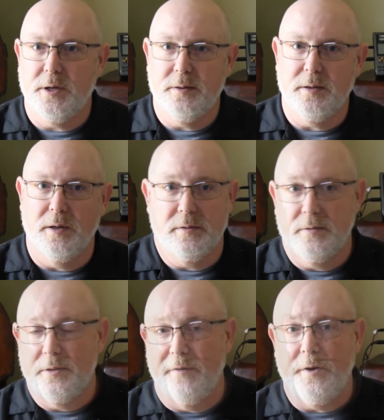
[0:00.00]

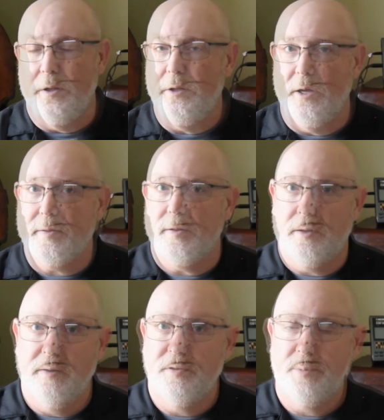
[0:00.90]
Definitely less than
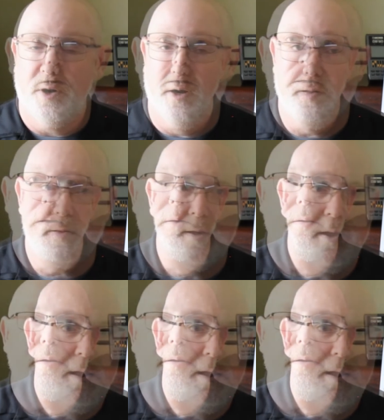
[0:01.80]
cover price.